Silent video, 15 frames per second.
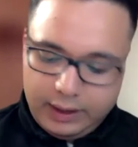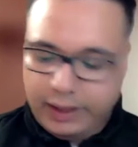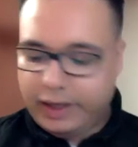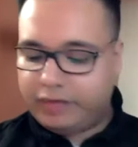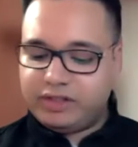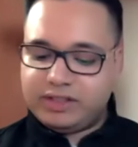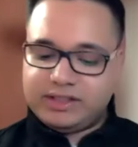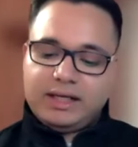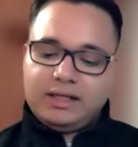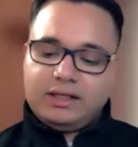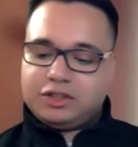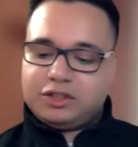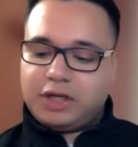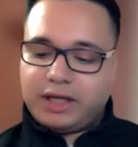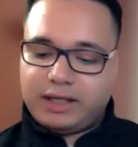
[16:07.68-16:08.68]
I have designed
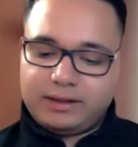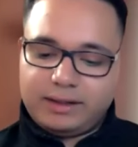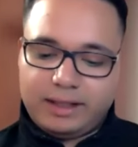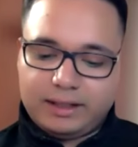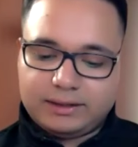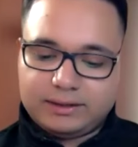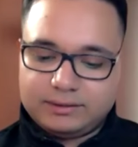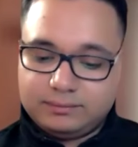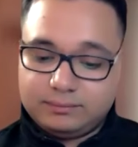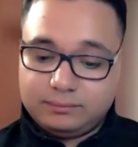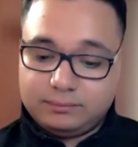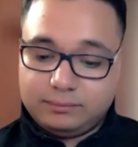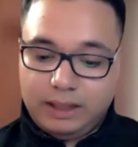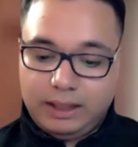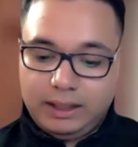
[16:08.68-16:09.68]
a circuit that
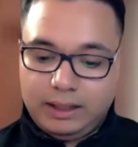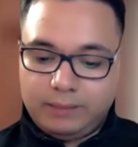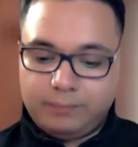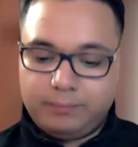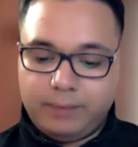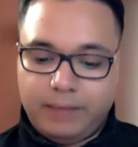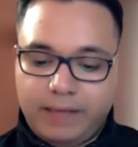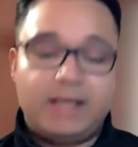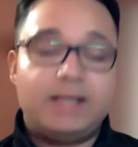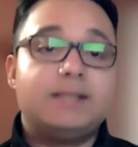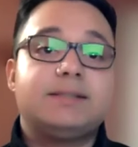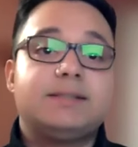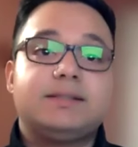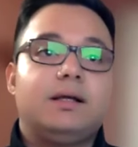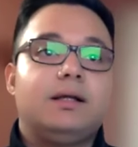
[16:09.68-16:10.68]

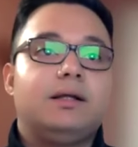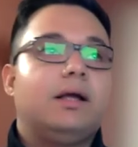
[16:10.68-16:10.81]
has